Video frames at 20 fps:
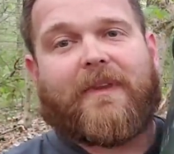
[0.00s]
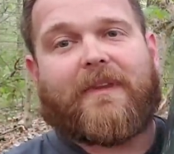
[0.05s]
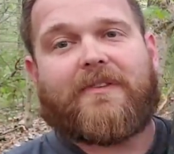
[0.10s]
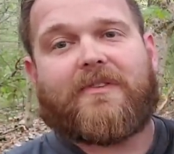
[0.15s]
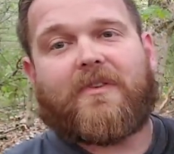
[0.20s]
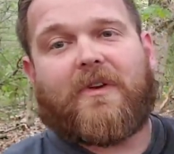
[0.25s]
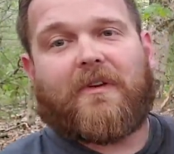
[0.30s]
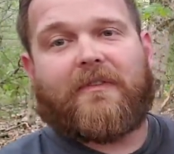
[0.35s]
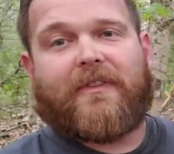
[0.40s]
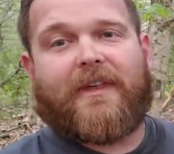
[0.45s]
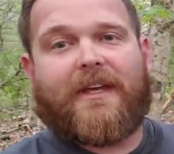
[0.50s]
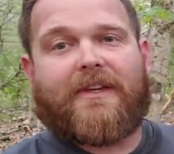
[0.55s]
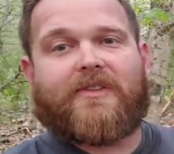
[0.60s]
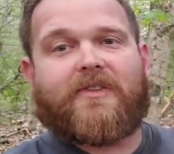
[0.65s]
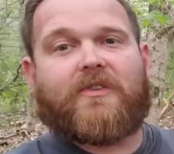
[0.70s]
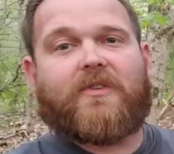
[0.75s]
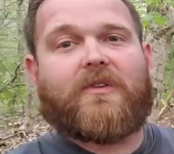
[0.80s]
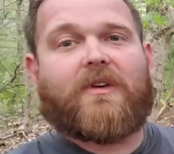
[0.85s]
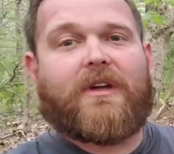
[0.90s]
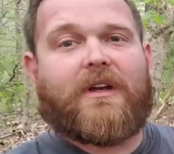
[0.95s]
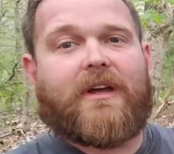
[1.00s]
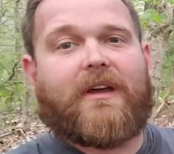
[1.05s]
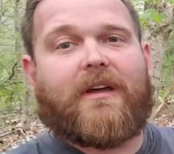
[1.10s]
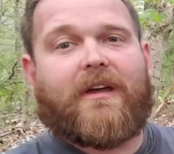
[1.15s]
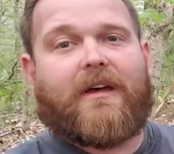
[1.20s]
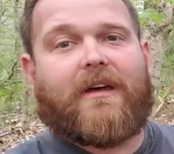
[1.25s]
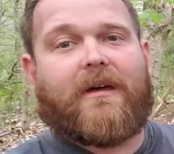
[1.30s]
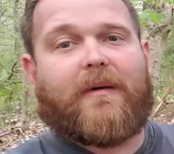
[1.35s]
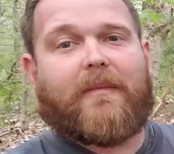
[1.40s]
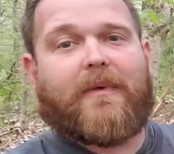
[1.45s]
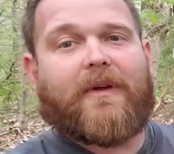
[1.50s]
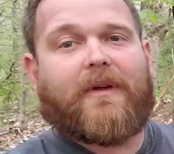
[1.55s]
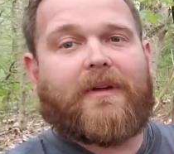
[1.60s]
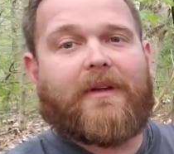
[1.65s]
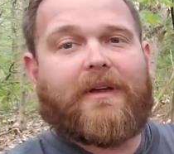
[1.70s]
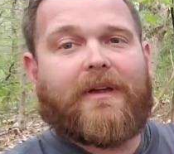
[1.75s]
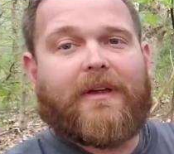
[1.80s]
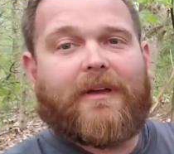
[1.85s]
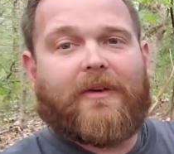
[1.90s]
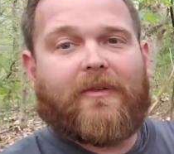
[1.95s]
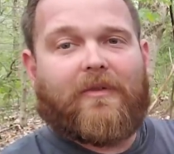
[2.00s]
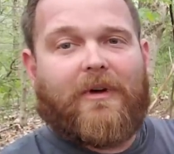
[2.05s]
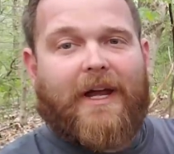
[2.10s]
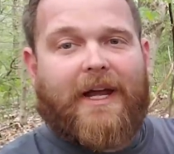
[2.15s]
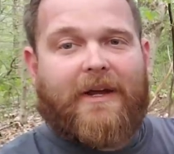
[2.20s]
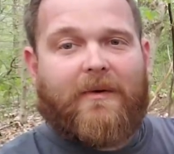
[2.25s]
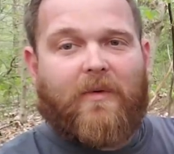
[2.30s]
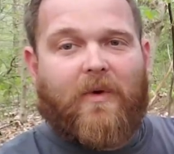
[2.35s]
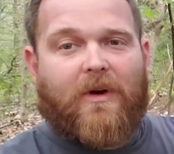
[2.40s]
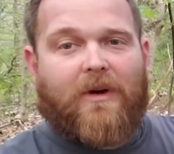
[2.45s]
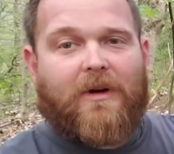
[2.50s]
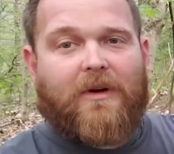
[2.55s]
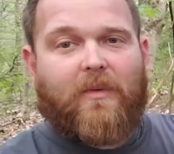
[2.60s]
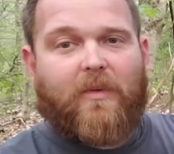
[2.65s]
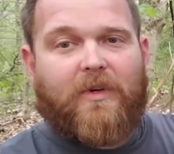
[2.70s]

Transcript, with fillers: So if they stood up, rainwater